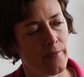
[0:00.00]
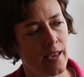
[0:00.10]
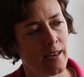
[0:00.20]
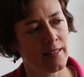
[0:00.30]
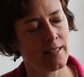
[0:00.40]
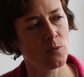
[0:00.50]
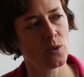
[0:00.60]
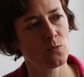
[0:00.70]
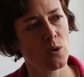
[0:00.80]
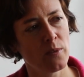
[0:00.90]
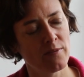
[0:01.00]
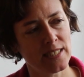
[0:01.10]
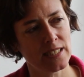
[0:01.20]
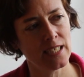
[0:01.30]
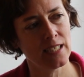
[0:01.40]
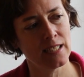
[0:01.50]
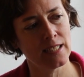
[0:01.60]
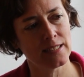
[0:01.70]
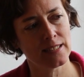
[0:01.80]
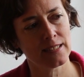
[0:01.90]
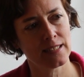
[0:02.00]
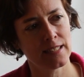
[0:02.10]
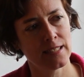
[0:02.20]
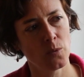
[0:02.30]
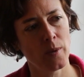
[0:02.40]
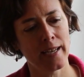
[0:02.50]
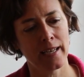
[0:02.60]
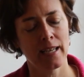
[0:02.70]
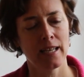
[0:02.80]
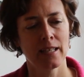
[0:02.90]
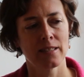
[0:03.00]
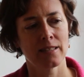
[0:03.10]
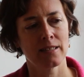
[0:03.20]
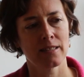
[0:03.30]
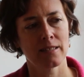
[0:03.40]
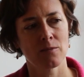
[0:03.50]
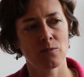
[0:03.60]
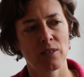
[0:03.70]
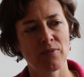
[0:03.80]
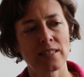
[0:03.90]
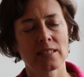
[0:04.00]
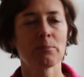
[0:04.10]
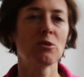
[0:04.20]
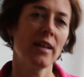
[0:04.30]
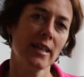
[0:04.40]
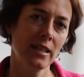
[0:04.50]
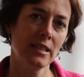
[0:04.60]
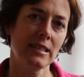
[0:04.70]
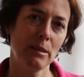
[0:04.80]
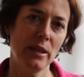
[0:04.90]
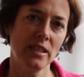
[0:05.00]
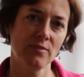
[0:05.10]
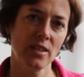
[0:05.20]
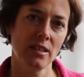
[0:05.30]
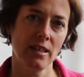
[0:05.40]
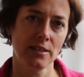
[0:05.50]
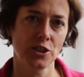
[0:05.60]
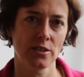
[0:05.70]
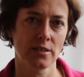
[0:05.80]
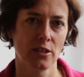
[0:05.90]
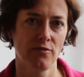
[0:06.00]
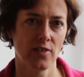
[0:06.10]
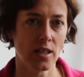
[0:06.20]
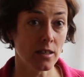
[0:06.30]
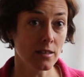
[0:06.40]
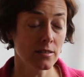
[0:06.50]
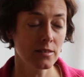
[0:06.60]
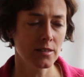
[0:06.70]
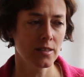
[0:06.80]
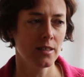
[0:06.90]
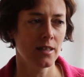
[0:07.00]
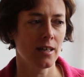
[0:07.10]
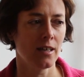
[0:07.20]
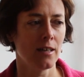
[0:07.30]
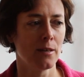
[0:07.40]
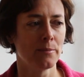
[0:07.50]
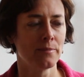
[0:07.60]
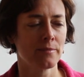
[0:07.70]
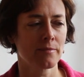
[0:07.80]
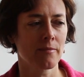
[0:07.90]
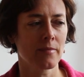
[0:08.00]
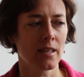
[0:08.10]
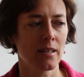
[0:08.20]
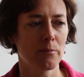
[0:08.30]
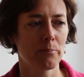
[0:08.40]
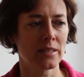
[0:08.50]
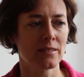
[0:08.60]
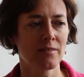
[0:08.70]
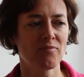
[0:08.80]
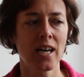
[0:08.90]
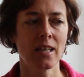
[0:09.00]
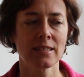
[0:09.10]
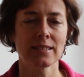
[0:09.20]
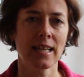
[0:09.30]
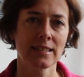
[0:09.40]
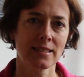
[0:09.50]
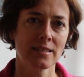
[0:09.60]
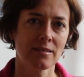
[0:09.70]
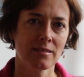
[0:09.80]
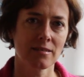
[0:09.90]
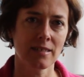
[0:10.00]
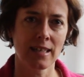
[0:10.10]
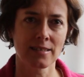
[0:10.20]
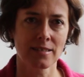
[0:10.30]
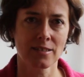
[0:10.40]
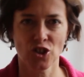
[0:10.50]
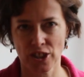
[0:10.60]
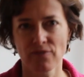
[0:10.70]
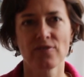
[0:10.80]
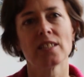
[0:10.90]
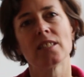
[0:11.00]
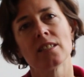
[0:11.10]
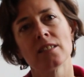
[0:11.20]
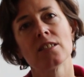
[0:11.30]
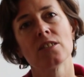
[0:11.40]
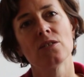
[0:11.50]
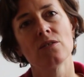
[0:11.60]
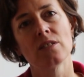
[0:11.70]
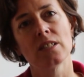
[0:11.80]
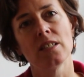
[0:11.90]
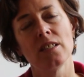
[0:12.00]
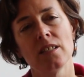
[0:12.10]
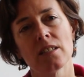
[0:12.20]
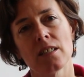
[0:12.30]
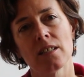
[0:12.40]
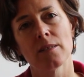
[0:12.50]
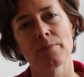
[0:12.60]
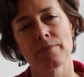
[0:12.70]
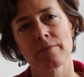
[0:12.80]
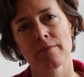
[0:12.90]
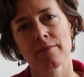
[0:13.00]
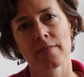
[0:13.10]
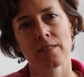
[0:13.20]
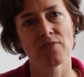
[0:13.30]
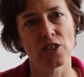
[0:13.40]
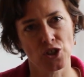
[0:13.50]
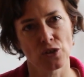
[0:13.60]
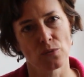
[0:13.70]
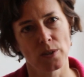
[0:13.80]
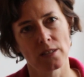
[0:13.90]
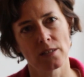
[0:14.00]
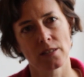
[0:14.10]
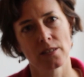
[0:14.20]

And I think what we've seen is, in a way, we've had this miraculously peaceful election so far, but the violence has shifted into the virtual world.